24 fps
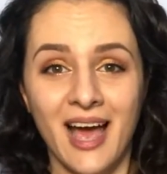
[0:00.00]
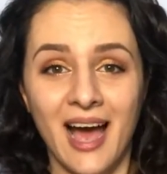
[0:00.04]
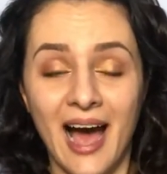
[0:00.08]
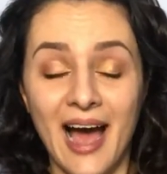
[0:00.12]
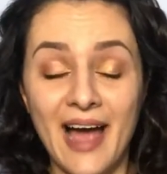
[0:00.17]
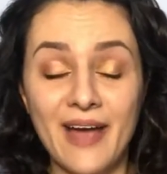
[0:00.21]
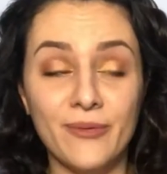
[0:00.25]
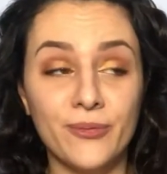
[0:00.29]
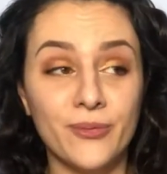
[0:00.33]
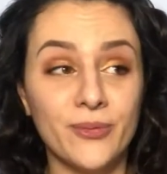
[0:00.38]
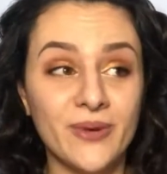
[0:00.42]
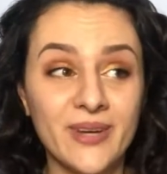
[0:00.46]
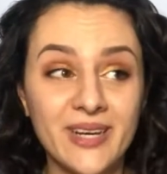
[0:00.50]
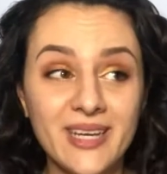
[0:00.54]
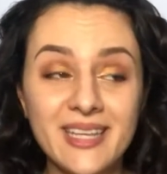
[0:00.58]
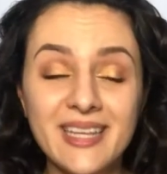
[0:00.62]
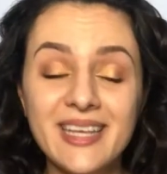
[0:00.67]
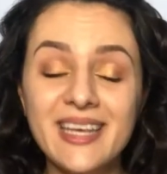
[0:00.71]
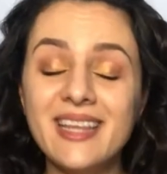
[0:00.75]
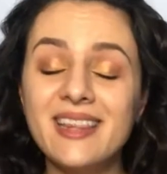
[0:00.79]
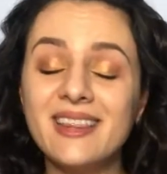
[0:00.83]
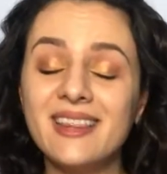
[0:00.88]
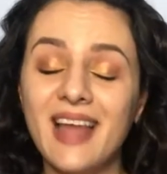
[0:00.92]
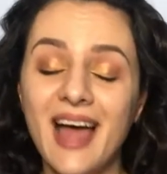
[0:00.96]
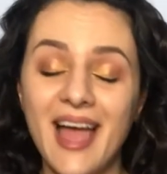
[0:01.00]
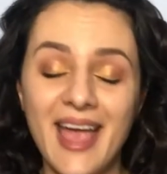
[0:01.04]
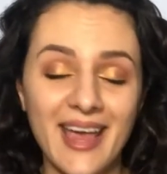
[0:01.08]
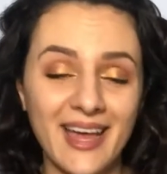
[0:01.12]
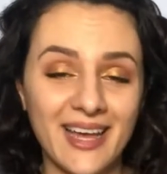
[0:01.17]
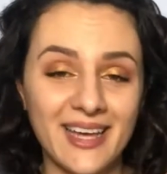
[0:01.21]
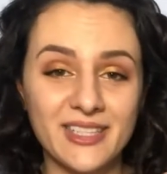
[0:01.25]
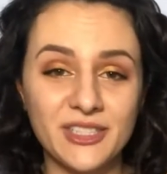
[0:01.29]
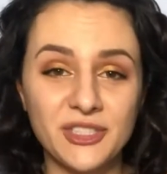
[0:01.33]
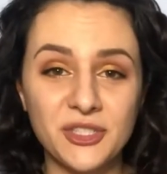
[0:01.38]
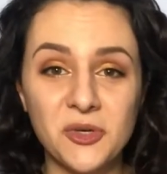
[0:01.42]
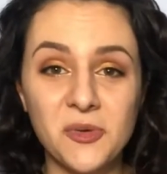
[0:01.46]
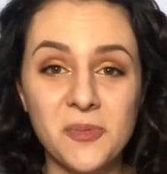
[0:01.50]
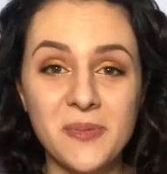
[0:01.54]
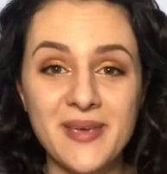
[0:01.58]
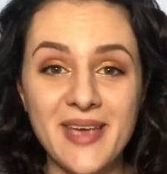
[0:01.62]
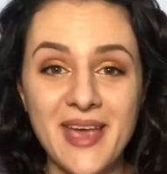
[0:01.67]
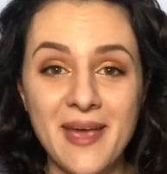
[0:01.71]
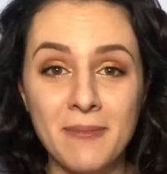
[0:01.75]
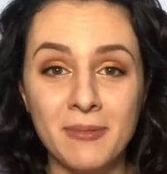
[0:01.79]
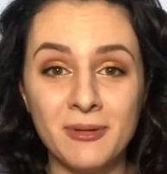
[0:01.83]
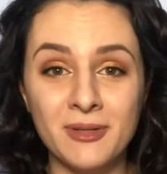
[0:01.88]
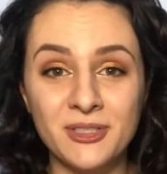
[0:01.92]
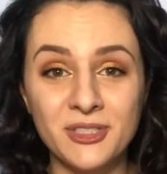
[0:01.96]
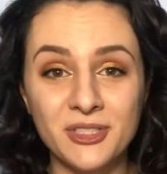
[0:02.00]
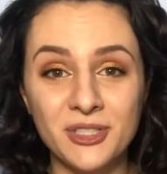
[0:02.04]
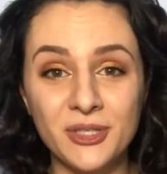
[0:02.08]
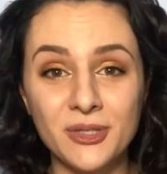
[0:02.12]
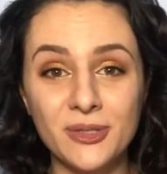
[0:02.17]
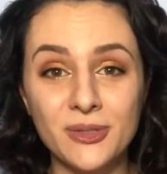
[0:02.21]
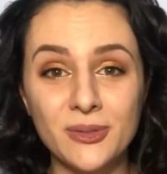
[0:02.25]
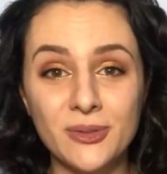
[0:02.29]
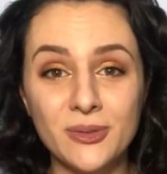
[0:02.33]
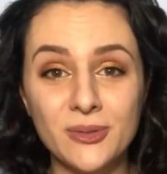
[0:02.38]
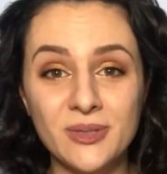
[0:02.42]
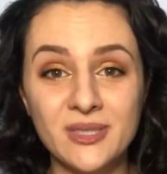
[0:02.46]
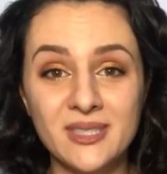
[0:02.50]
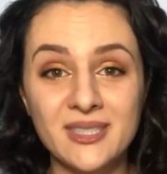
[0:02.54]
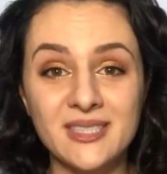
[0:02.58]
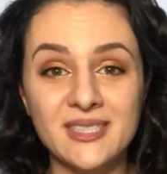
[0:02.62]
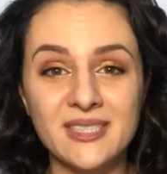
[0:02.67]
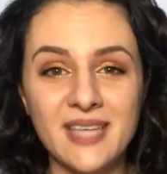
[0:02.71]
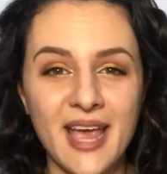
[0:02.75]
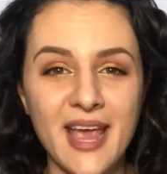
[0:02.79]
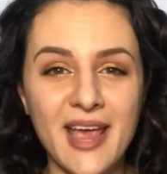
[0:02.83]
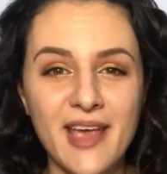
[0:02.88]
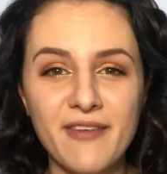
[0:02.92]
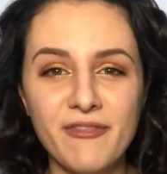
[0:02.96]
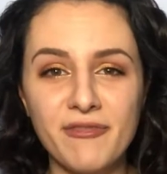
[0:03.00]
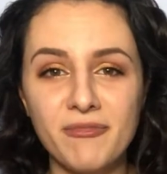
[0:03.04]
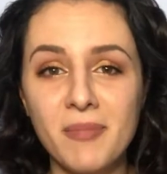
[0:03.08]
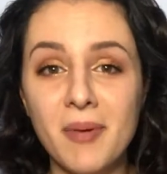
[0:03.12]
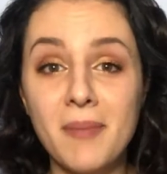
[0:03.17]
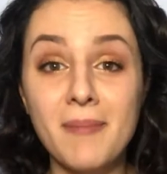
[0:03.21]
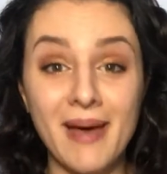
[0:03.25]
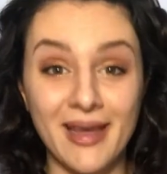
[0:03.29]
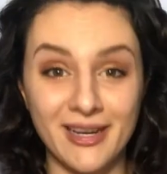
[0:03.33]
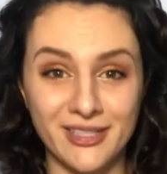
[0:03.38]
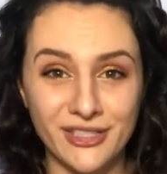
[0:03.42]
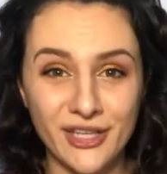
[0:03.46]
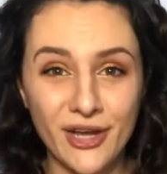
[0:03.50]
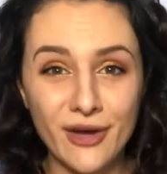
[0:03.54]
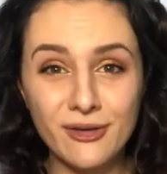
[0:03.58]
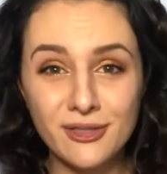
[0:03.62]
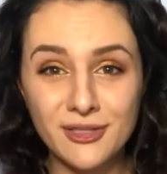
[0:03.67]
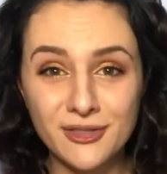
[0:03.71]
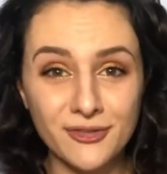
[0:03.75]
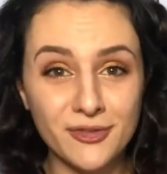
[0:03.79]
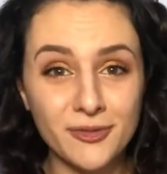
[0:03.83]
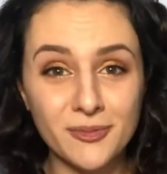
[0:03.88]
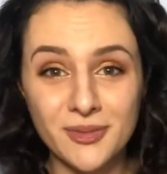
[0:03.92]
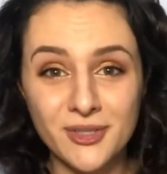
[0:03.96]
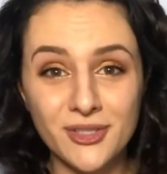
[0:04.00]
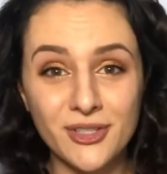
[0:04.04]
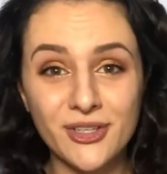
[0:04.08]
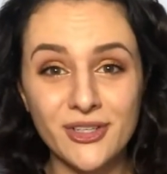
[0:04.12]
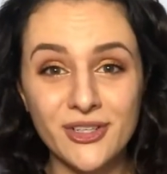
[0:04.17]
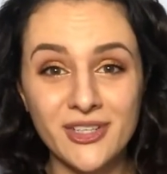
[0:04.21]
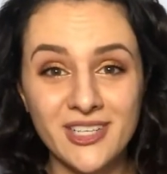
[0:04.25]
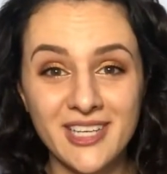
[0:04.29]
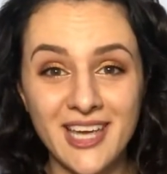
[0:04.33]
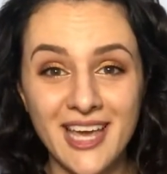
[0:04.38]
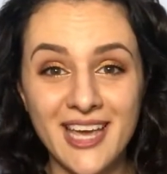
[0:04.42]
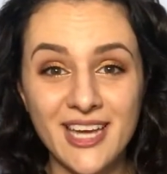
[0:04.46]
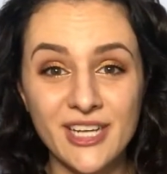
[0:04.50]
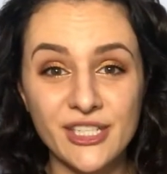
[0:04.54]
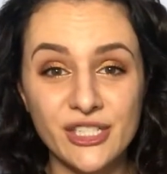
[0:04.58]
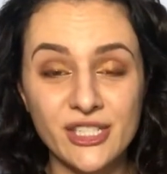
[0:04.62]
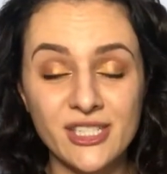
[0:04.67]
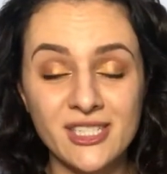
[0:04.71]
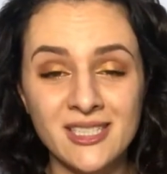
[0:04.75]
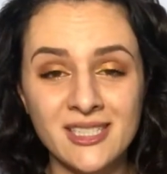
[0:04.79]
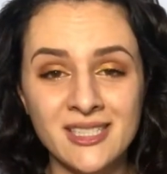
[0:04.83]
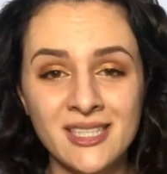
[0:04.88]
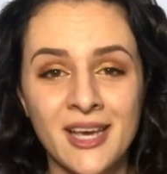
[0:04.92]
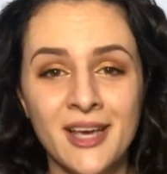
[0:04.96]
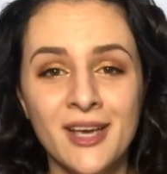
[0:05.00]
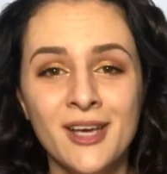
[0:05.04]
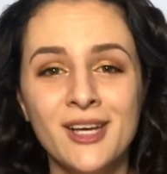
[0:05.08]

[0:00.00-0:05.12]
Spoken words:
I really like to be able to save mementos from certain occasions,